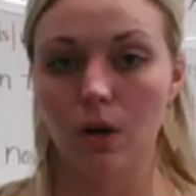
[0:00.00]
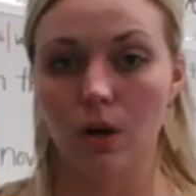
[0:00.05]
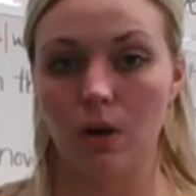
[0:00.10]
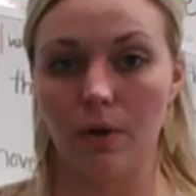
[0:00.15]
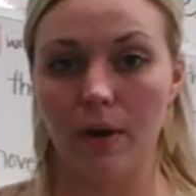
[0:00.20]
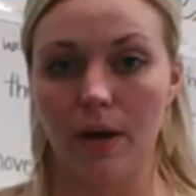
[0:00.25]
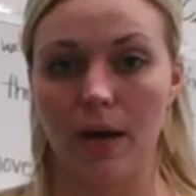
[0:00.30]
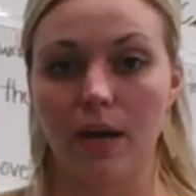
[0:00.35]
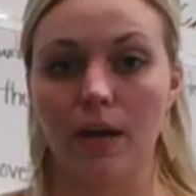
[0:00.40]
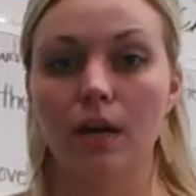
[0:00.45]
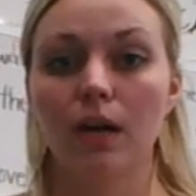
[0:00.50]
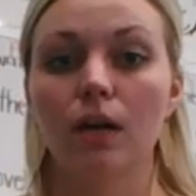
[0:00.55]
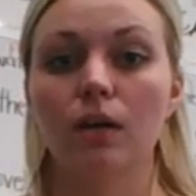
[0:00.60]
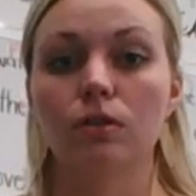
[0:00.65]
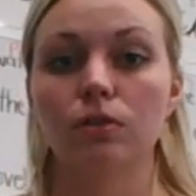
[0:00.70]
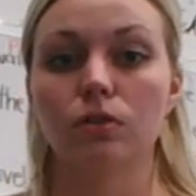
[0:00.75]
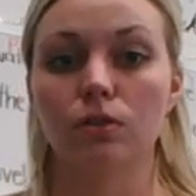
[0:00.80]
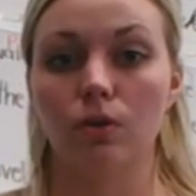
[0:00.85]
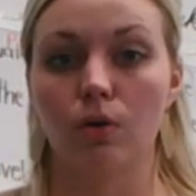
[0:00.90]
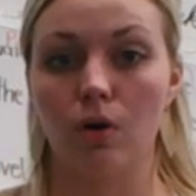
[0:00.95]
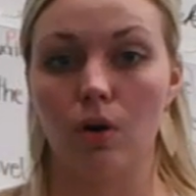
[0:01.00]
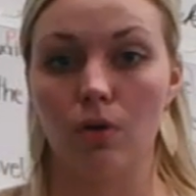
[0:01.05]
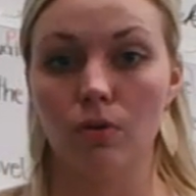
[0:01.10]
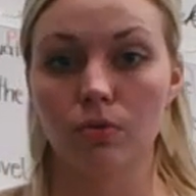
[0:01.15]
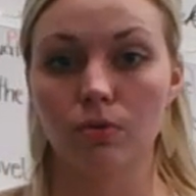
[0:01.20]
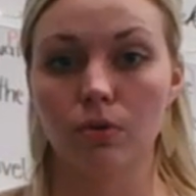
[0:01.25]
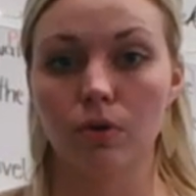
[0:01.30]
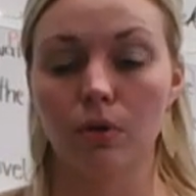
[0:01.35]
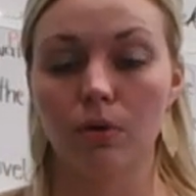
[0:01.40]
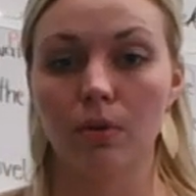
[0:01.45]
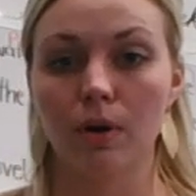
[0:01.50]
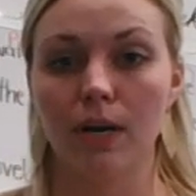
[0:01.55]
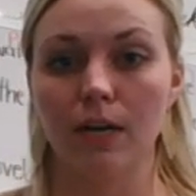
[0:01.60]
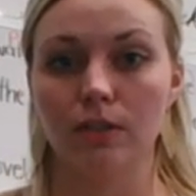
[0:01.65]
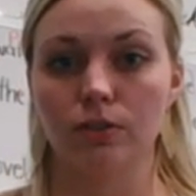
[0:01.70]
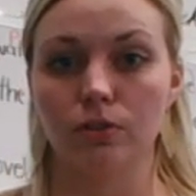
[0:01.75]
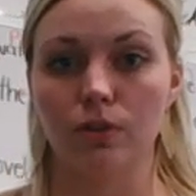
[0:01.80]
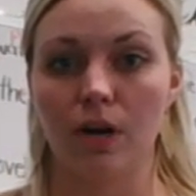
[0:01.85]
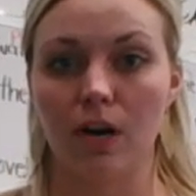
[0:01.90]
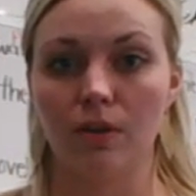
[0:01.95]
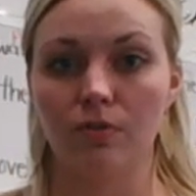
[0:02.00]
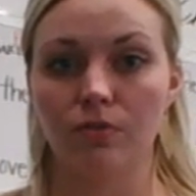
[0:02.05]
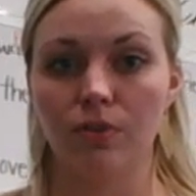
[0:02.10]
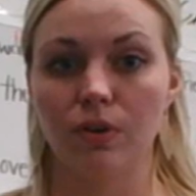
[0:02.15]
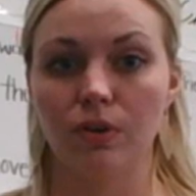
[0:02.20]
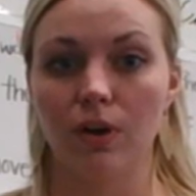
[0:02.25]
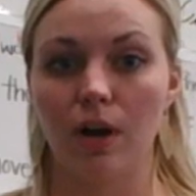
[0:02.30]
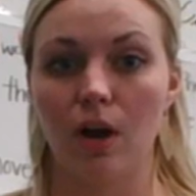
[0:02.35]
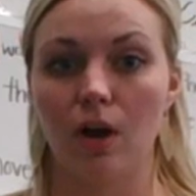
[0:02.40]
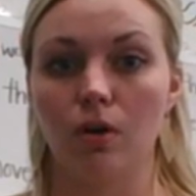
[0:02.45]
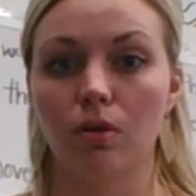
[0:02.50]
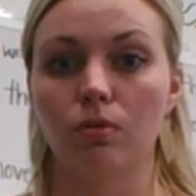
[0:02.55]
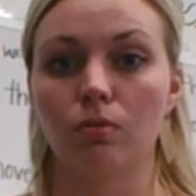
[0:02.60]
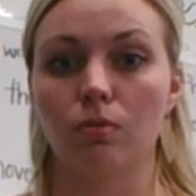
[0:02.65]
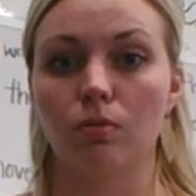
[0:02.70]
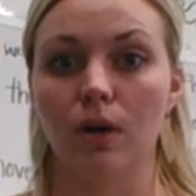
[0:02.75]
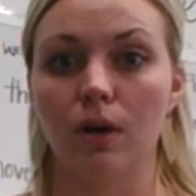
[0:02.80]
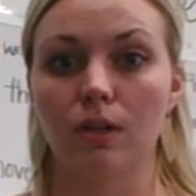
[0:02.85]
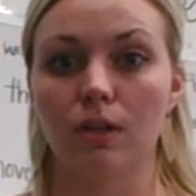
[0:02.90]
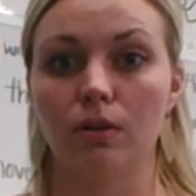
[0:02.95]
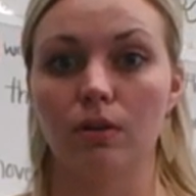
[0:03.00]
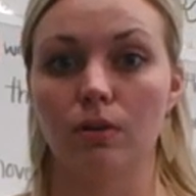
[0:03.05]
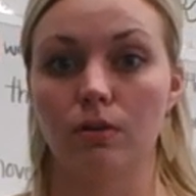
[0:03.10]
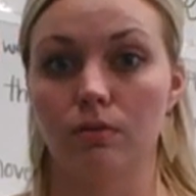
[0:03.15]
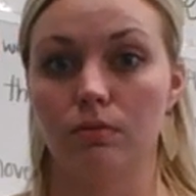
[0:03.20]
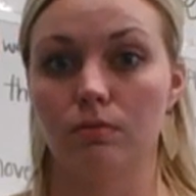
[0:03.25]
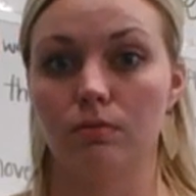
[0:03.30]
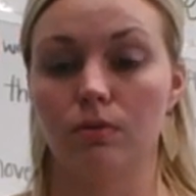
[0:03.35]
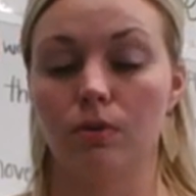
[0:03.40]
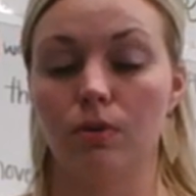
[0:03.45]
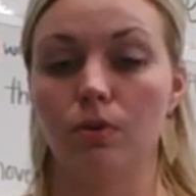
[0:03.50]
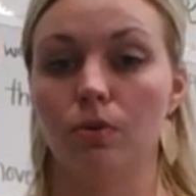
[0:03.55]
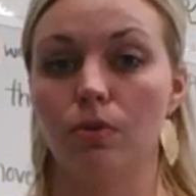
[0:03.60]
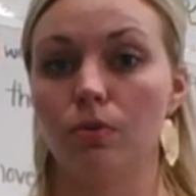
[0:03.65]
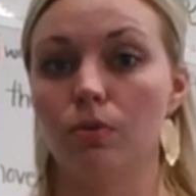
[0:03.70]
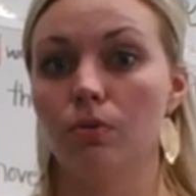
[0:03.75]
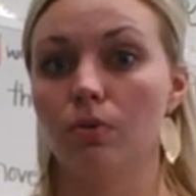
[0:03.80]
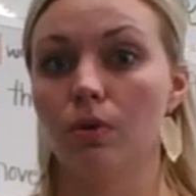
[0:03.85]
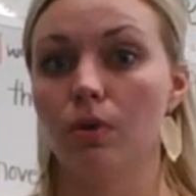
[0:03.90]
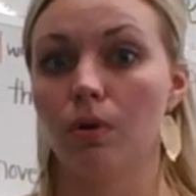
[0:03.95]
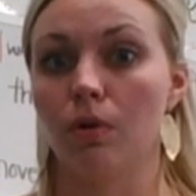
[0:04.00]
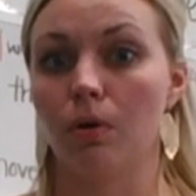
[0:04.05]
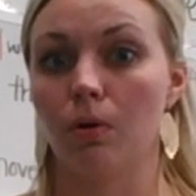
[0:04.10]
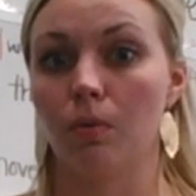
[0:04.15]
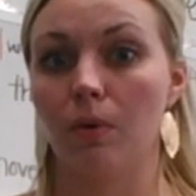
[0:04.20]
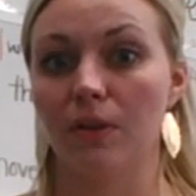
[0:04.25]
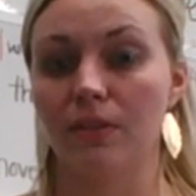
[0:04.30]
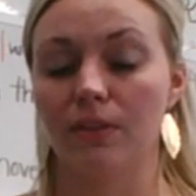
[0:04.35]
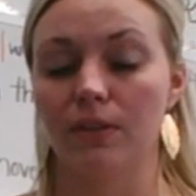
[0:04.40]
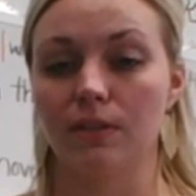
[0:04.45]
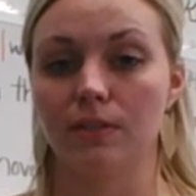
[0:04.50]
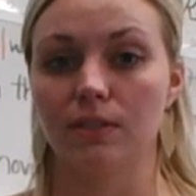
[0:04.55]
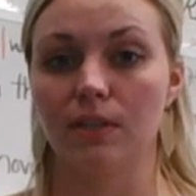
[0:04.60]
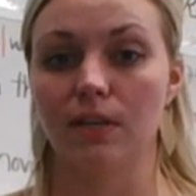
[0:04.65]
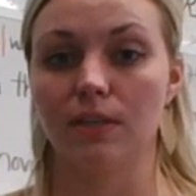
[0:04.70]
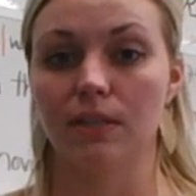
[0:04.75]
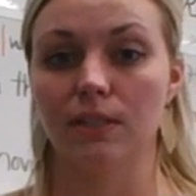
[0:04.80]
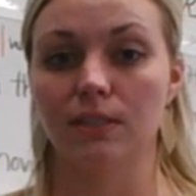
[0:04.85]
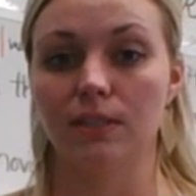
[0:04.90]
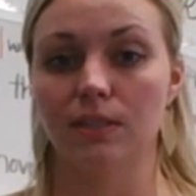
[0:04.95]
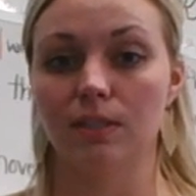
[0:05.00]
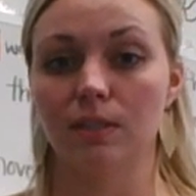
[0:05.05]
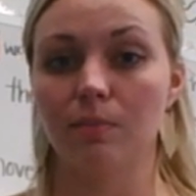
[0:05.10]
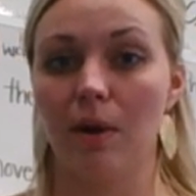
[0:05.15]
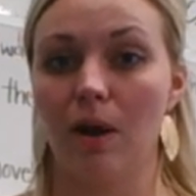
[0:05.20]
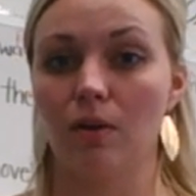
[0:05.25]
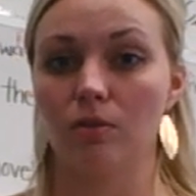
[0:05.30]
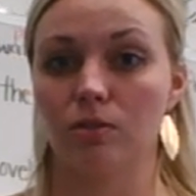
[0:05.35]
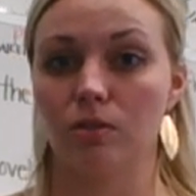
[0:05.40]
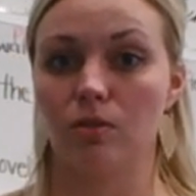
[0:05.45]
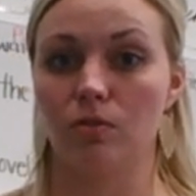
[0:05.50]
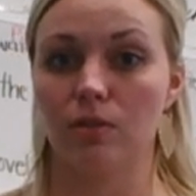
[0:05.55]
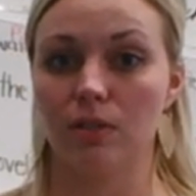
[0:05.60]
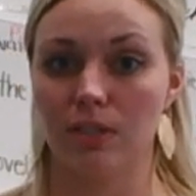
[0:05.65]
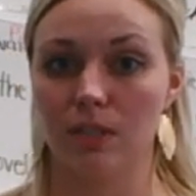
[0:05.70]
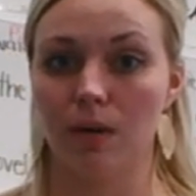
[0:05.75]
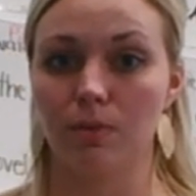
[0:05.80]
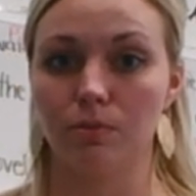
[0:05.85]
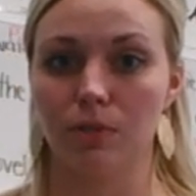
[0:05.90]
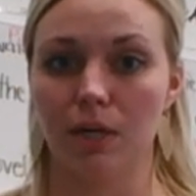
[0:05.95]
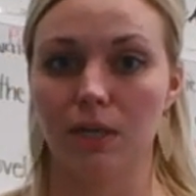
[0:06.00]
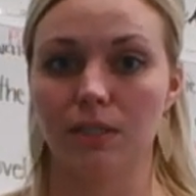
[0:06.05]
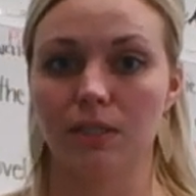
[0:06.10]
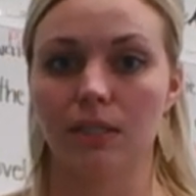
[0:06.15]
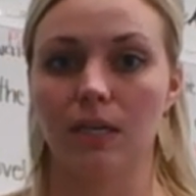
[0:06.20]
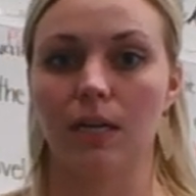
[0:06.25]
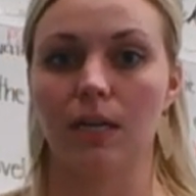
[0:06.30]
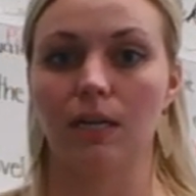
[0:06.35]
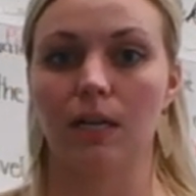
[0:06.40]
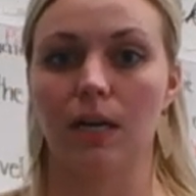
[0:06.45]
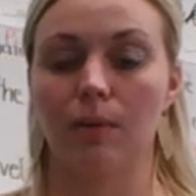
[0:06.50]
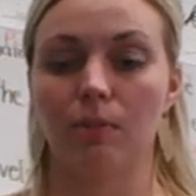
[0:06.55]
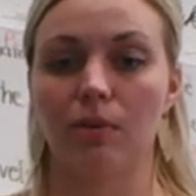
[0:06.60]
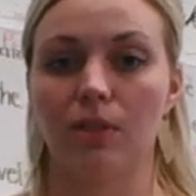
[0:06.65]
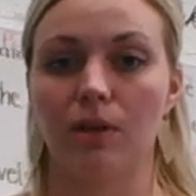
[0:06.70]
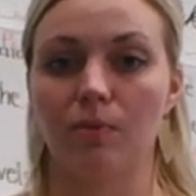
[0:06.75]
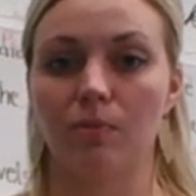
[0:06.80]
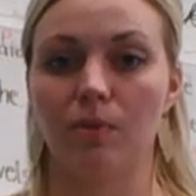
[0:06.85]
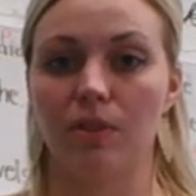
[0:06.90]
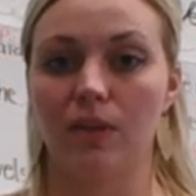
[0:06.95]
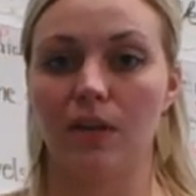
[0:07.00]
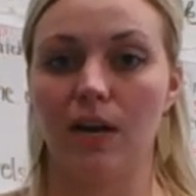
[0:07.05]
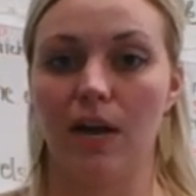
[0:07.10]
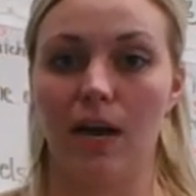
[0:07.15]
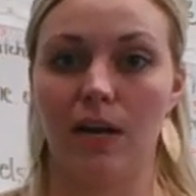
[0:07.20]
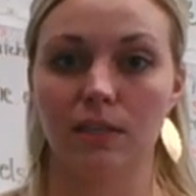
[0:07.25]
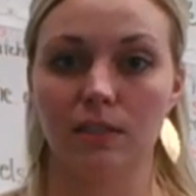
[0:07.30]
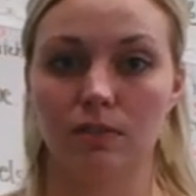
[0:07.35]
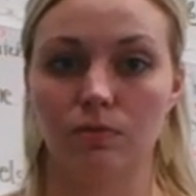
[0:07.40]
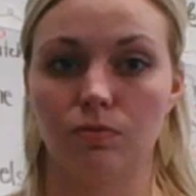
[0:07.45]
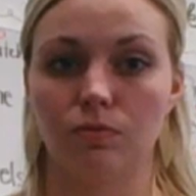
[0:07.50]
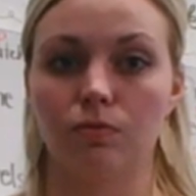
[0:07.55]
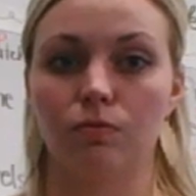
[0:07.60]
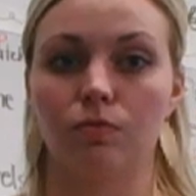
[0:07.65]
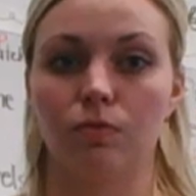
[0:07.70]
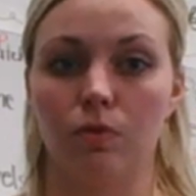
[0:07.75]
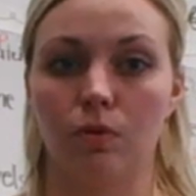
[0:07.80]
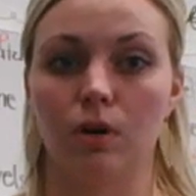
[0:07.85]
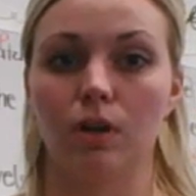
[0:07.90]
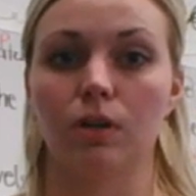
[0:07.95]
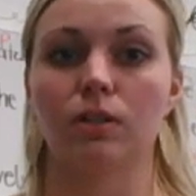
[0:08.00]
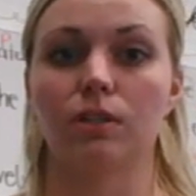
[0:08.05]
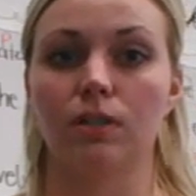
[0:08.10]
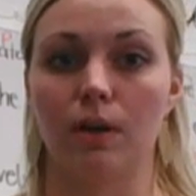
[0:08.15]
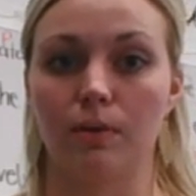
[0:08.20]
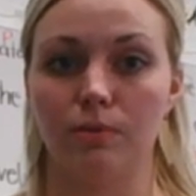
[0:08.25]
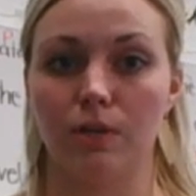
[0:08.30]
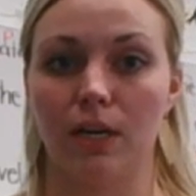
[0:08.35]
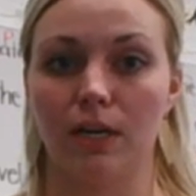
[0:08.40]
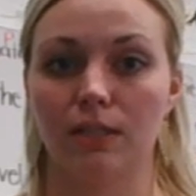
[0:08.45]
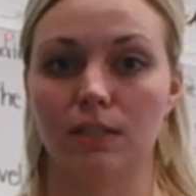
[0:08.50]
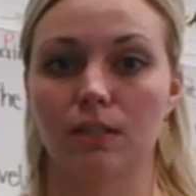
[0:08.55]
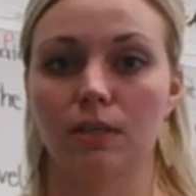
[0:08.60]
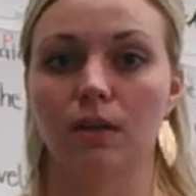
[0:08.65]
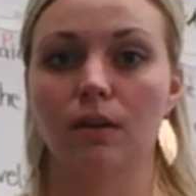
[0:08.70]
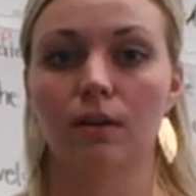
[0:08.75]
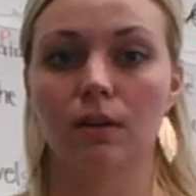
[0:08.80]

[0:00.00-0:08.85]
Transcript: Okay, so go through and try and figure out who or what the sentence is about, so the subjects, and label them with an S for subjects.